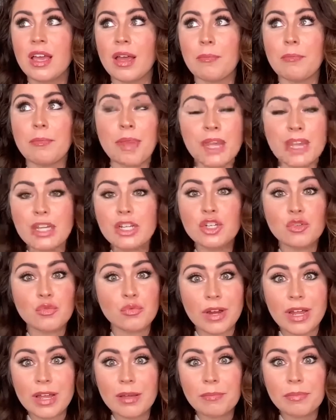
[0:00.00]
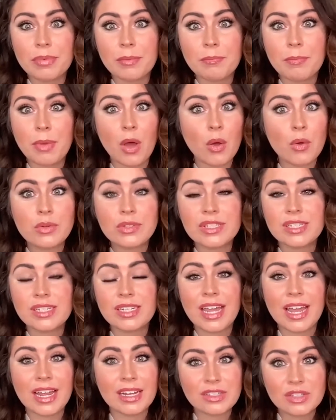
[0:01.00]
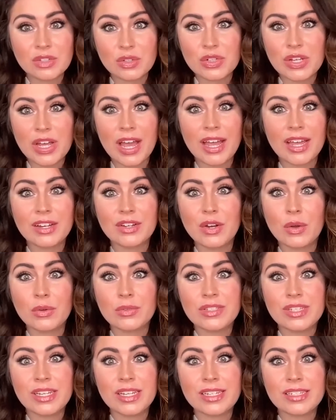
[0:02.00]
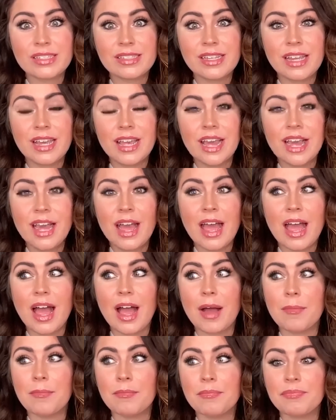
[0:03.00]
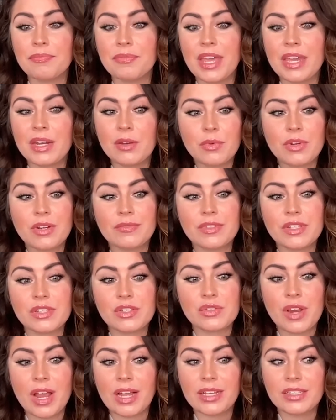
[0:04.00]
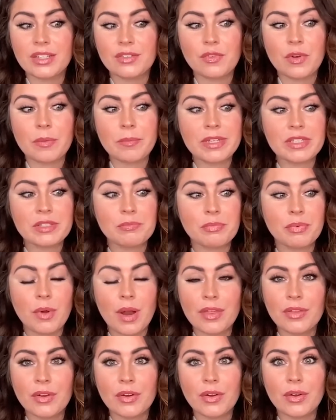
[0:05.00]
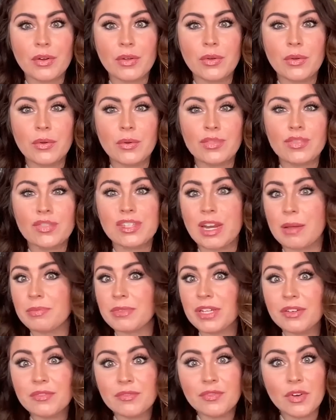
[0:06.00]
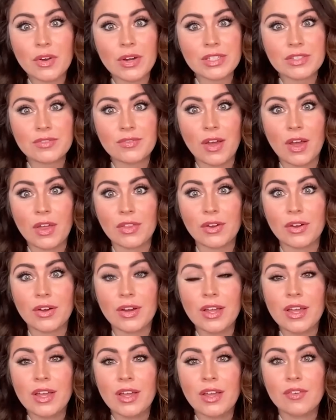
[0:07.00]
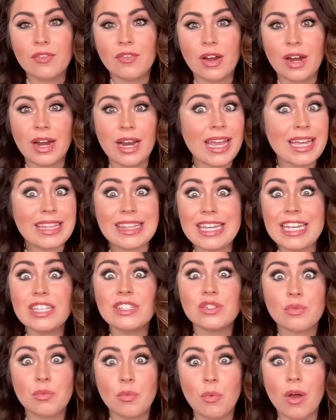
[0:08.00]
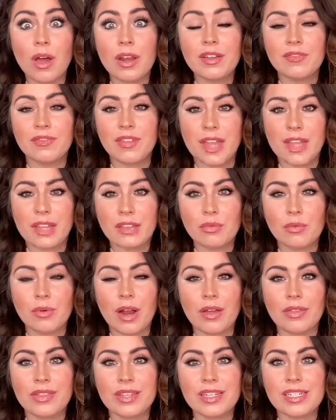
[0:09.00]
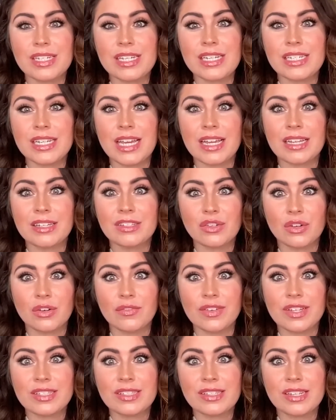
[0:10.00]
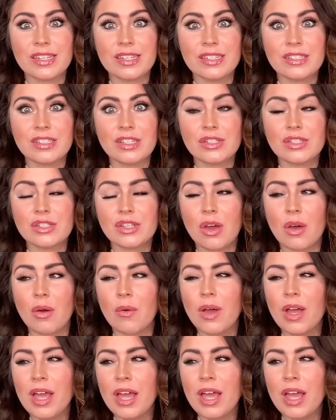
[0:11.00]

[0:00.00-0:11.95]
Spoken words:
big trip post-cancer diagnosis. And it would have distracted from his brother, who stepped in for his father for at least one event throughout the D-Day services. So,